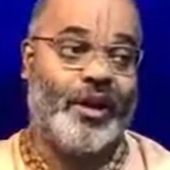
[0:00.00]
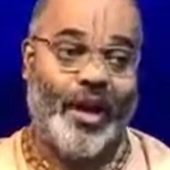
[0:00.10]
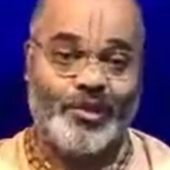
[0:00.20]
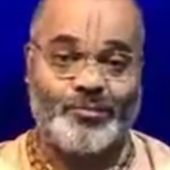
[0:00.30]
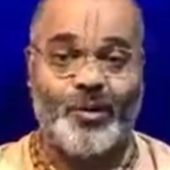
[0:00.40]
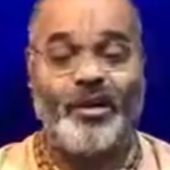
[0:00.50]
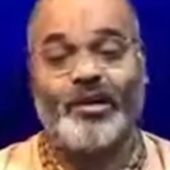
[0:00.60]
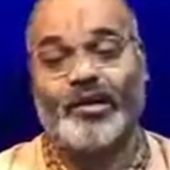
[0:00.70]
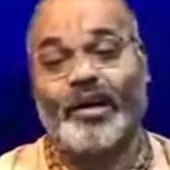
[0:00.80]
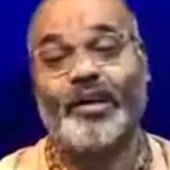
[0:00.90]

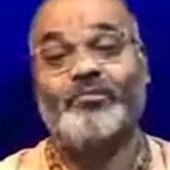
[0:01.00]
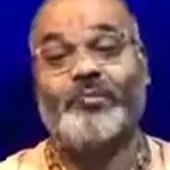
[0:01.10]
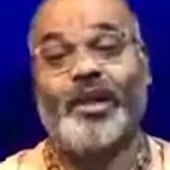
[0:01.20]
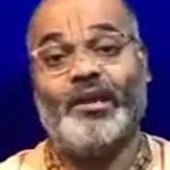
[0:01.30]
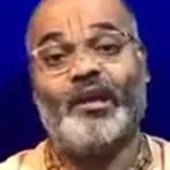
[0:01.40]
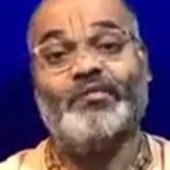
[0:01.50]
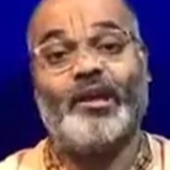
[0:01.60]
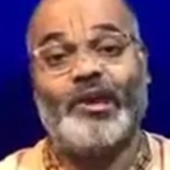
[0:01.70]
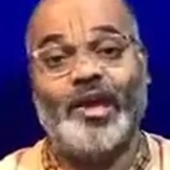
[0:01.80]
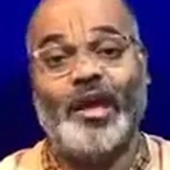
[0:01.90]
expert in making the
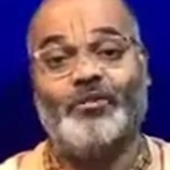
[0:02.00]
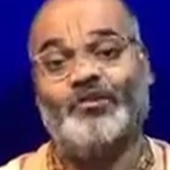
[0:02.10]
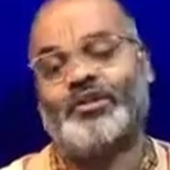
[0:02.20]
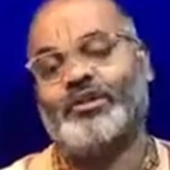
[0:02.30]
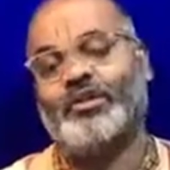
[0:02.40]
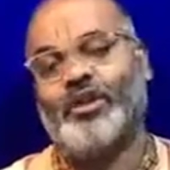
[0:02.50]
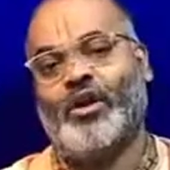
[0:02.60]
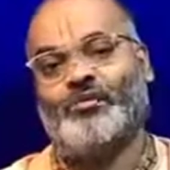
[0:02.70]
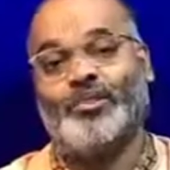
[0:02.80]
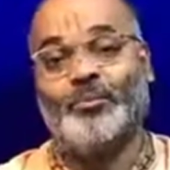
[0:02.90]
layout
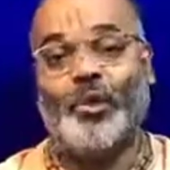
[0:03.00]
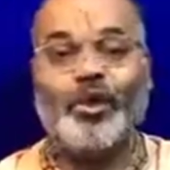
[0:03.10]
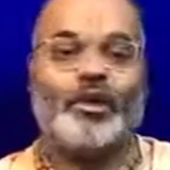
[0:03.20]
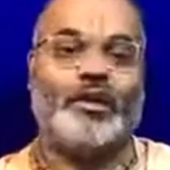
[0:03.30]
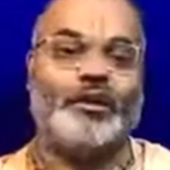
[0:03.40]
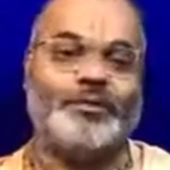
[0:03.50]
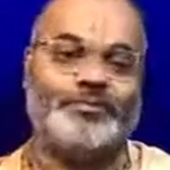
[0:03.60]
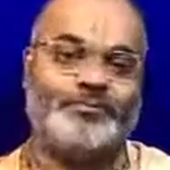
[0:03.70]
of the book